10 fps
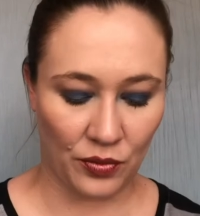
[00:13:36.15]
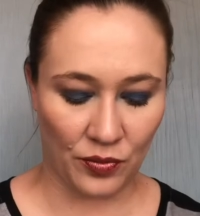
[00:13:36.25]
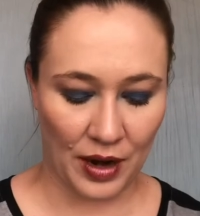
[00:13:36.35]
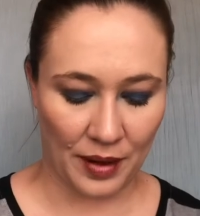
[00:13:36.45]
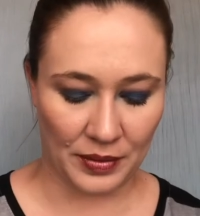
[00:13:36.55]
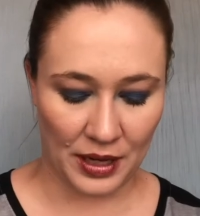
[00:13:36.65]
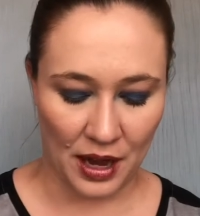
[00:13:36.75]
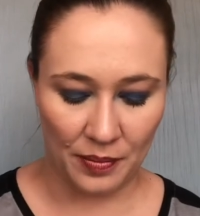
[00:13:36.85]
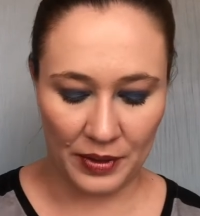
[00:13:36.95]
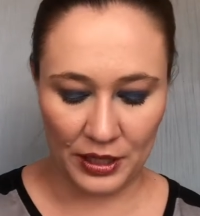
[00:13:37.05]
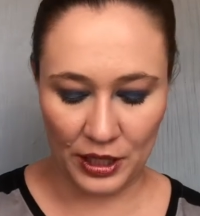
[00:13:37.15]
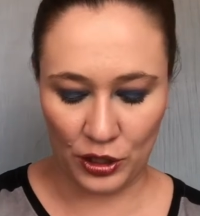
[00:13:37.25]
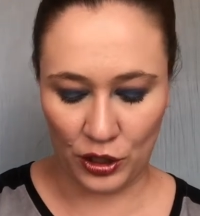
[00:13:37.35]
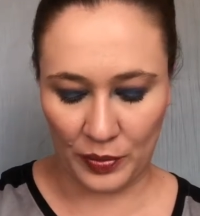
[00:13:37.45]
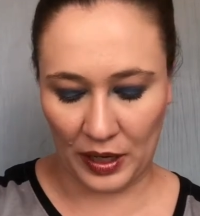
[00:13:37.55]
wrapped up in
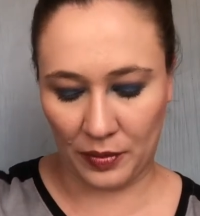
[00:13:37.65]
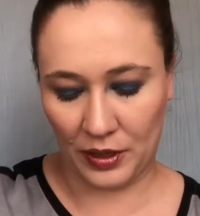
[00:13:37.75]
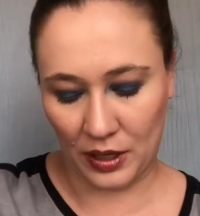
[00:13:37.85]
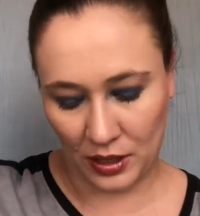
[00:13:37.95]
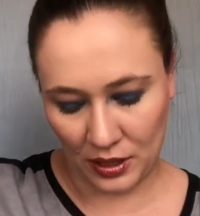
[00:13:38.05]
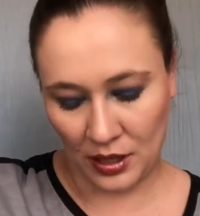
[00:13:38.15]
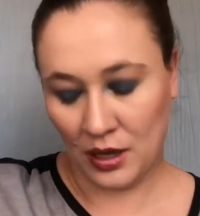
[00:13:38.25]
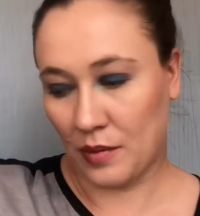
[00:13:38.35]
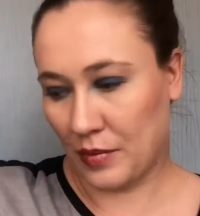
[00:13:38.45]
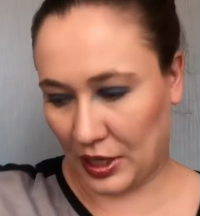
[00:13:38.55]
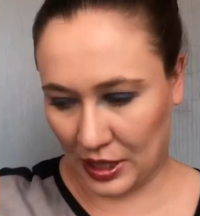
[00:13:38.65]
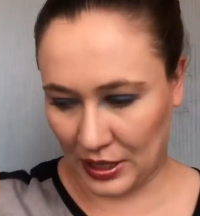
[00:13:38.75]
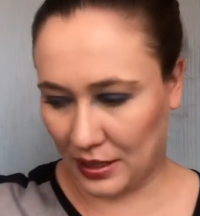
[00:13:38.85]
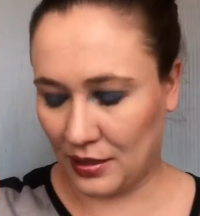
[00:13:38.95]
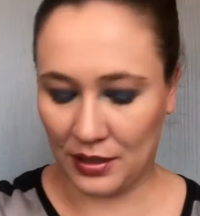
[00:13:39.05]
tissue paper. My
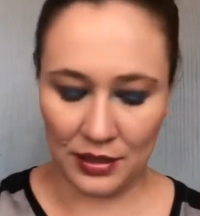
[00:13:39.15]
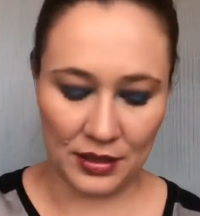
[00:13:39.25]
goodness.